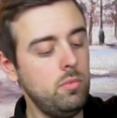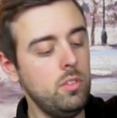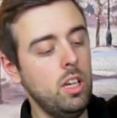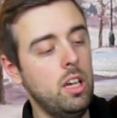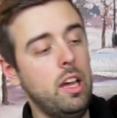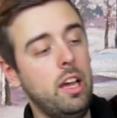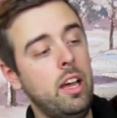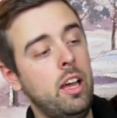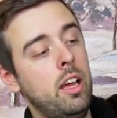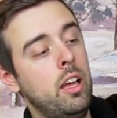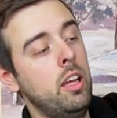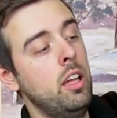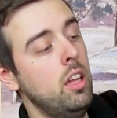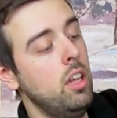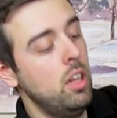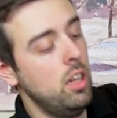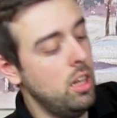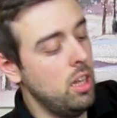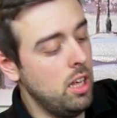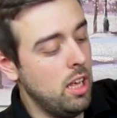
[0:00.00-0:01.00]

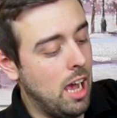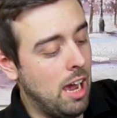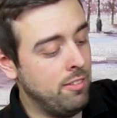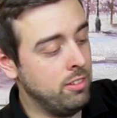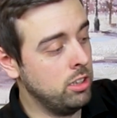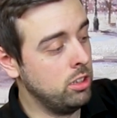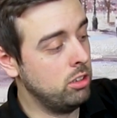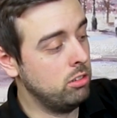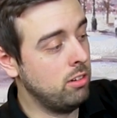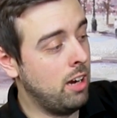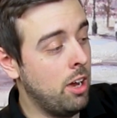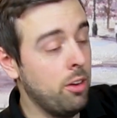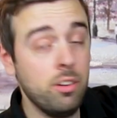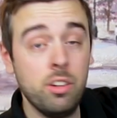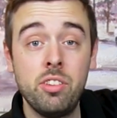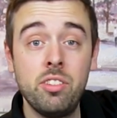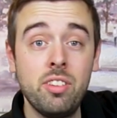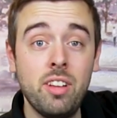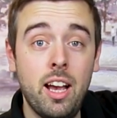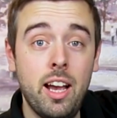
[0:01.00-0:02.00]
Having a look around
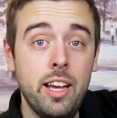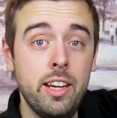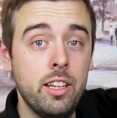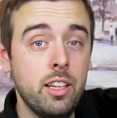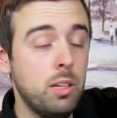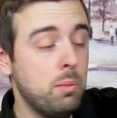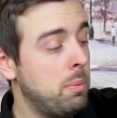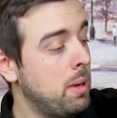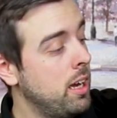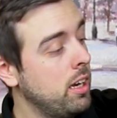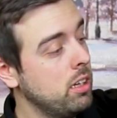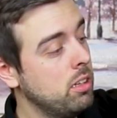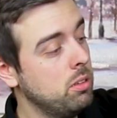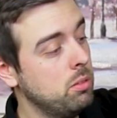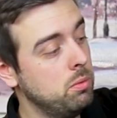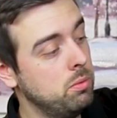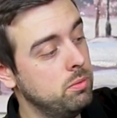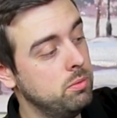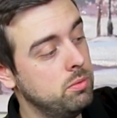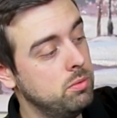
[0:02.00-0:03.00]
the side of the bag,
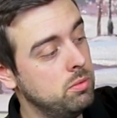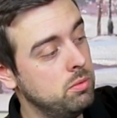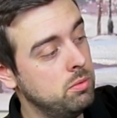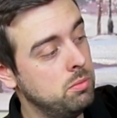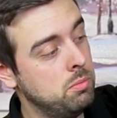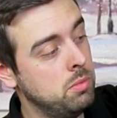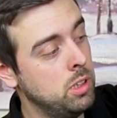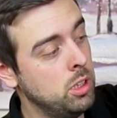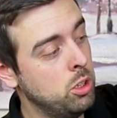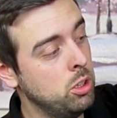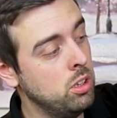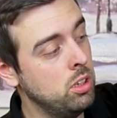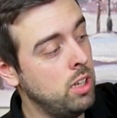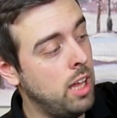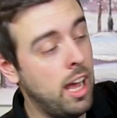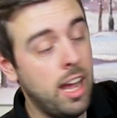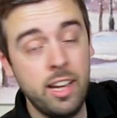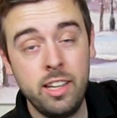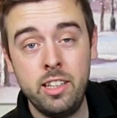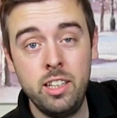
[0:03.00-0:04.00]
little
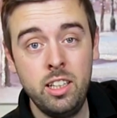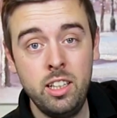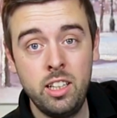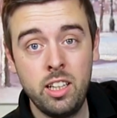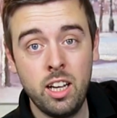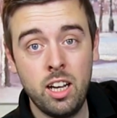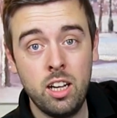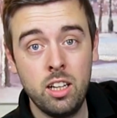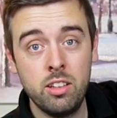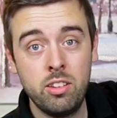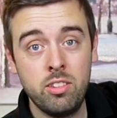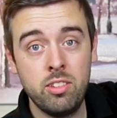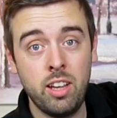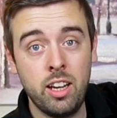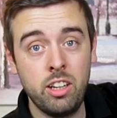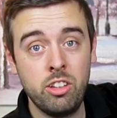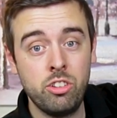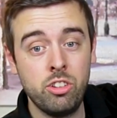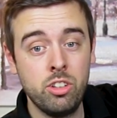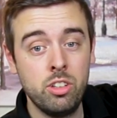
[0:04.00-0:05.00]
ID card
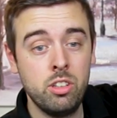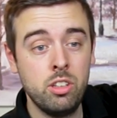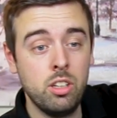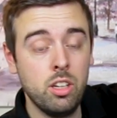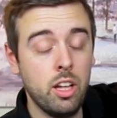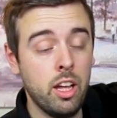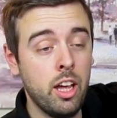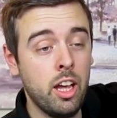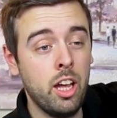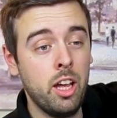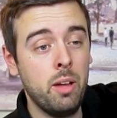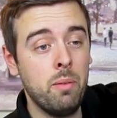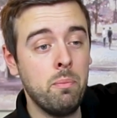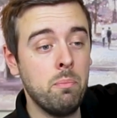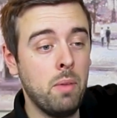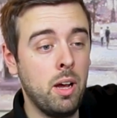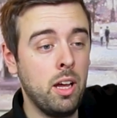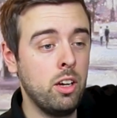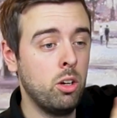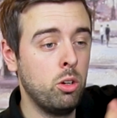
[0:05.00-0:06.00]
section.
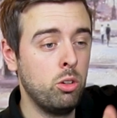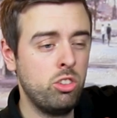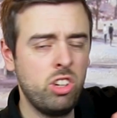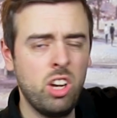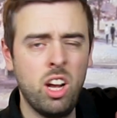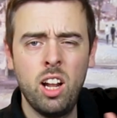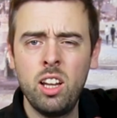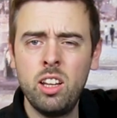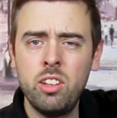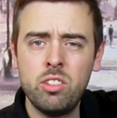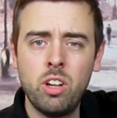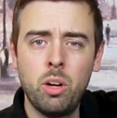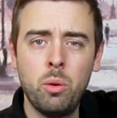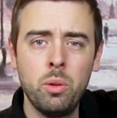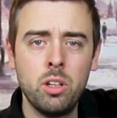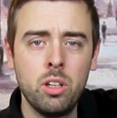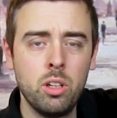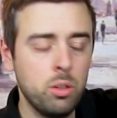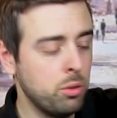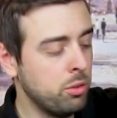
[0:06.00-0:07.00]
I know Charlie's got
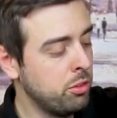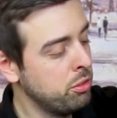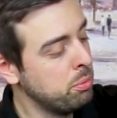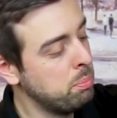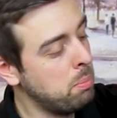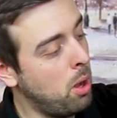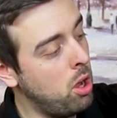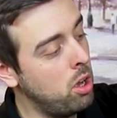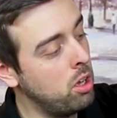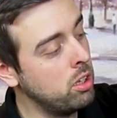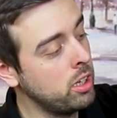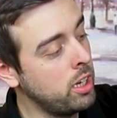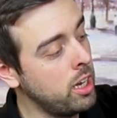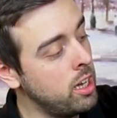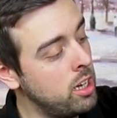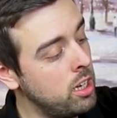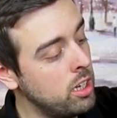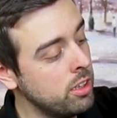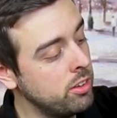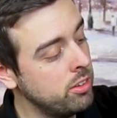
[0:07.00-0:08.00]
one of those spotter
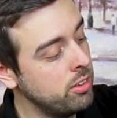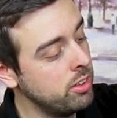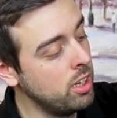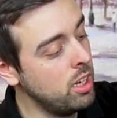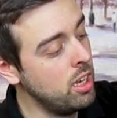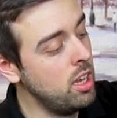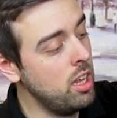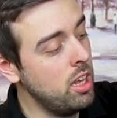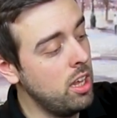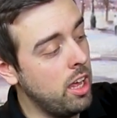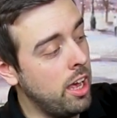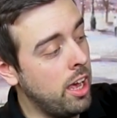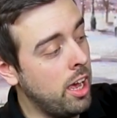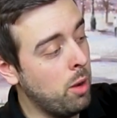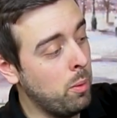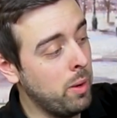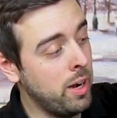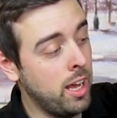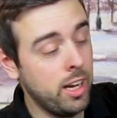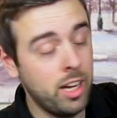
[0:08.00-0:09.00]
cards.
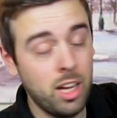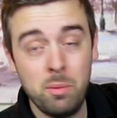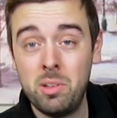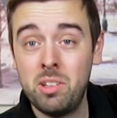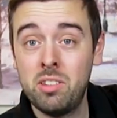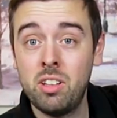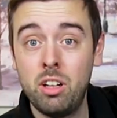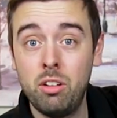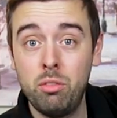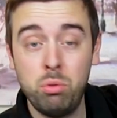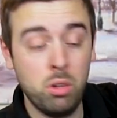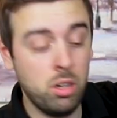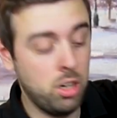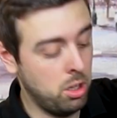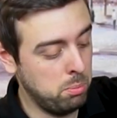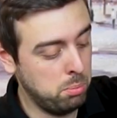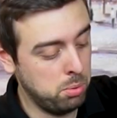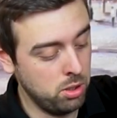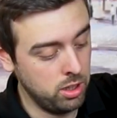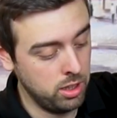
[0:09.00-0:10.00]
When I get myself one,
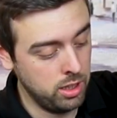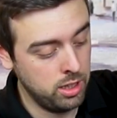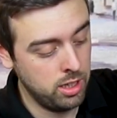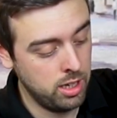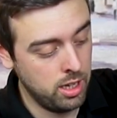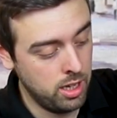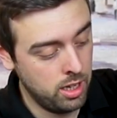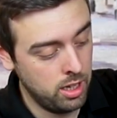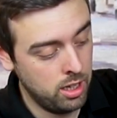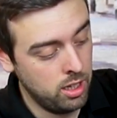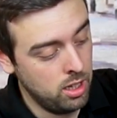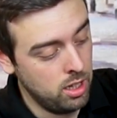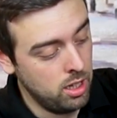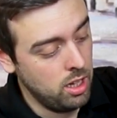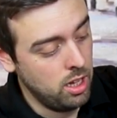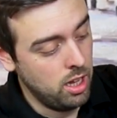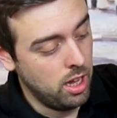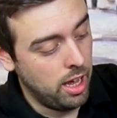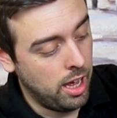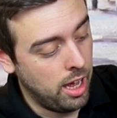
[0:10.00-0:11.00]
I'll put it in there.
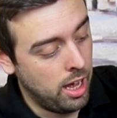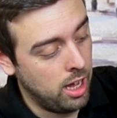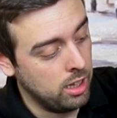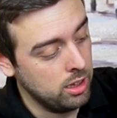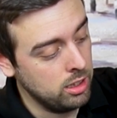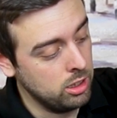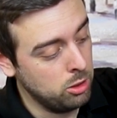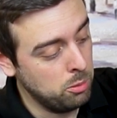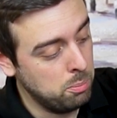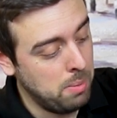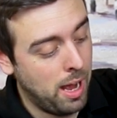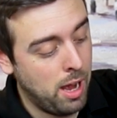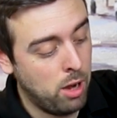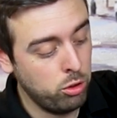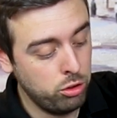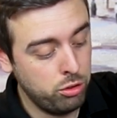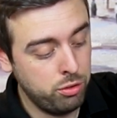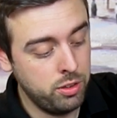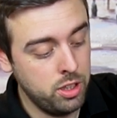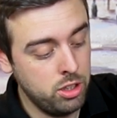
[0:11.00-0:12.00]
A little
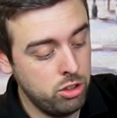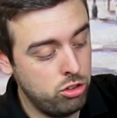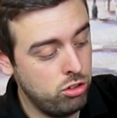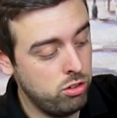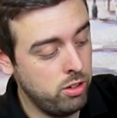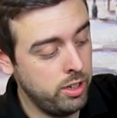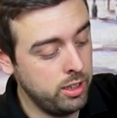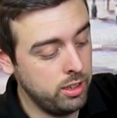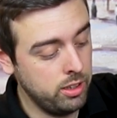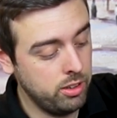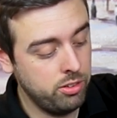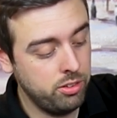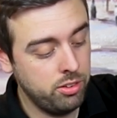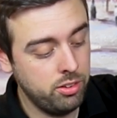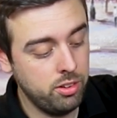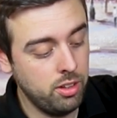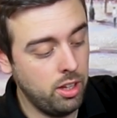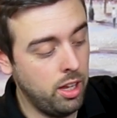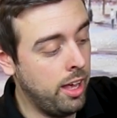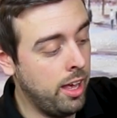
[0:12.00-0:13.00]
pouch for your
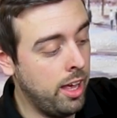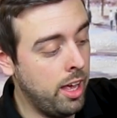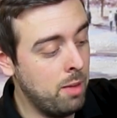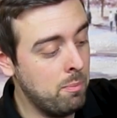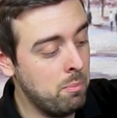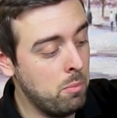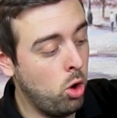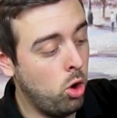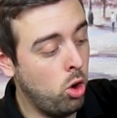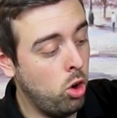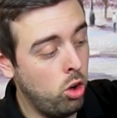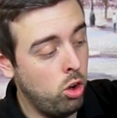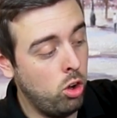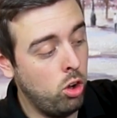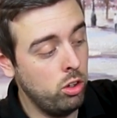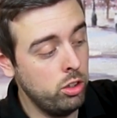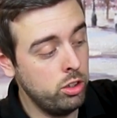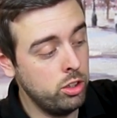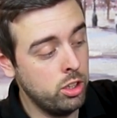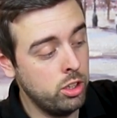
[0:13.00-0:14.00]
drinks,
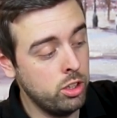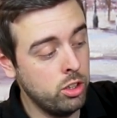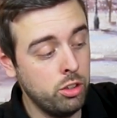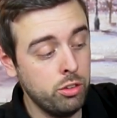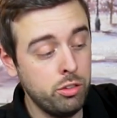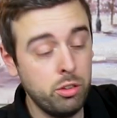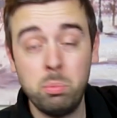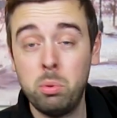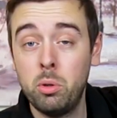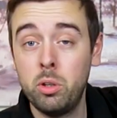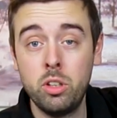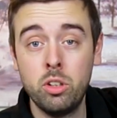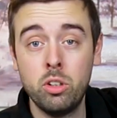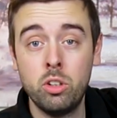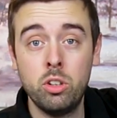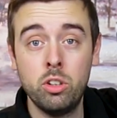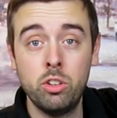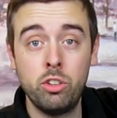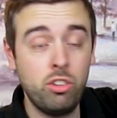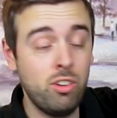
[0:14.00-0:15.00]
or you can also put
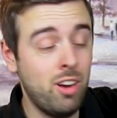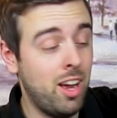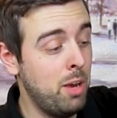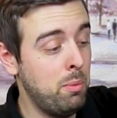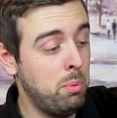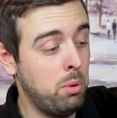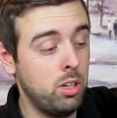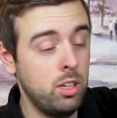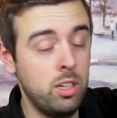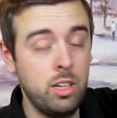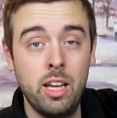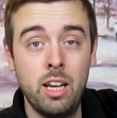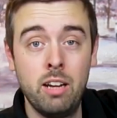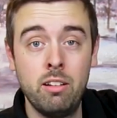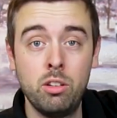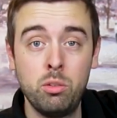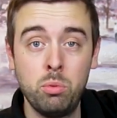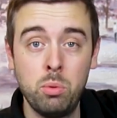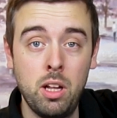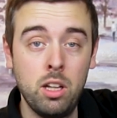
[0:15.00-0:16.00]
your tripod in
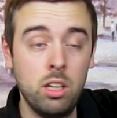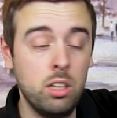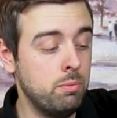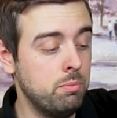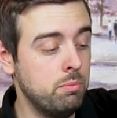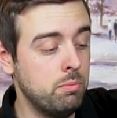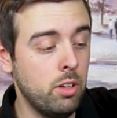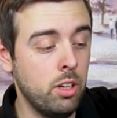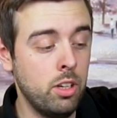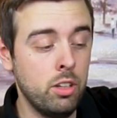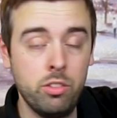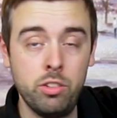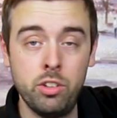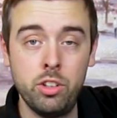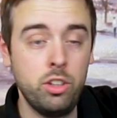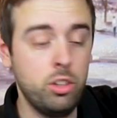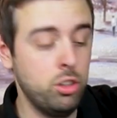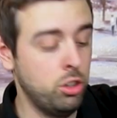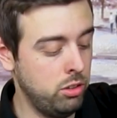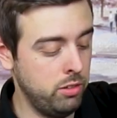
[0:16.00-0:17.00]
there as well and
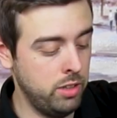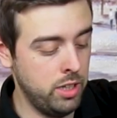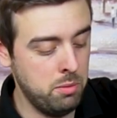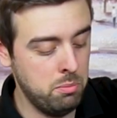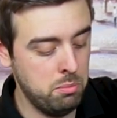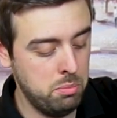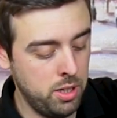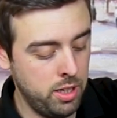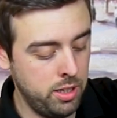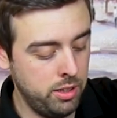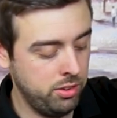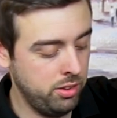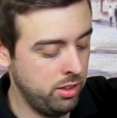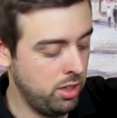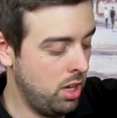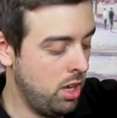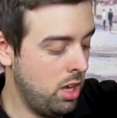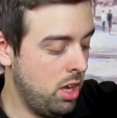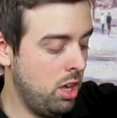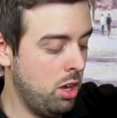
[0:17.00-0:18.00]
secure it in place
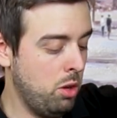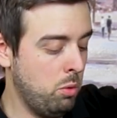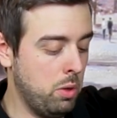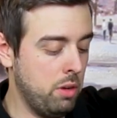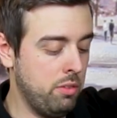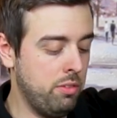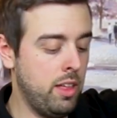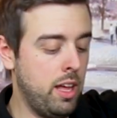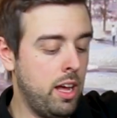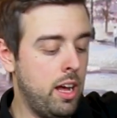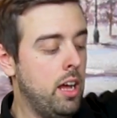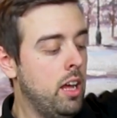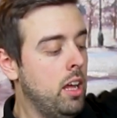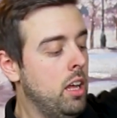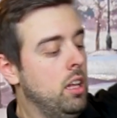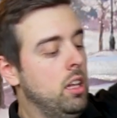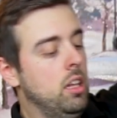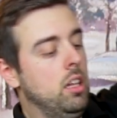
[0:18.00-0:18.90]
with that.